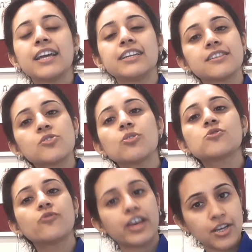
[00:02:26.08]
It is
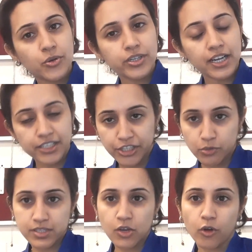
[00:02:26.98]
also very good at
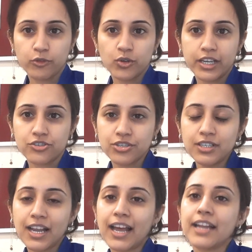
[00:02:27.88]
inducing
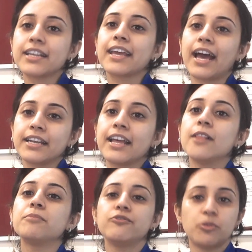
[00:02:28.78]
ovulation and can
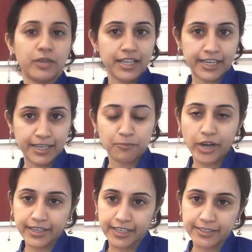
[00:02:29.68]
help in women getting
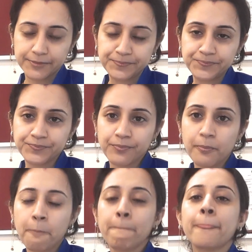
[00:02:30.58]
pregnant.
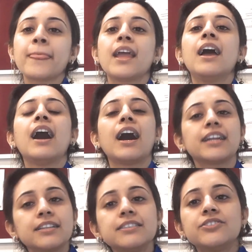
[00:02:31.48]

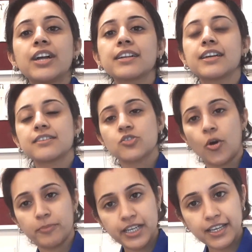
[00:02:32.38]
Another drug that is
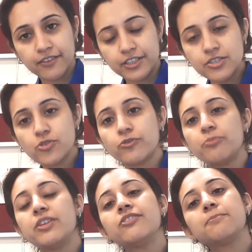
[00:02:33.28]
commonly given to
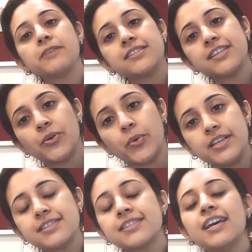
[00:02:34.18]
women with
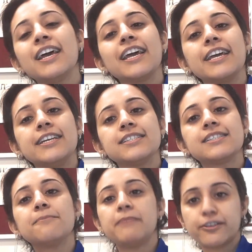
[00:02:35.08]
PCOS
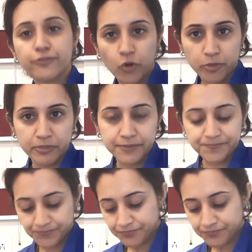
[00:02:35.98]
is Metformin.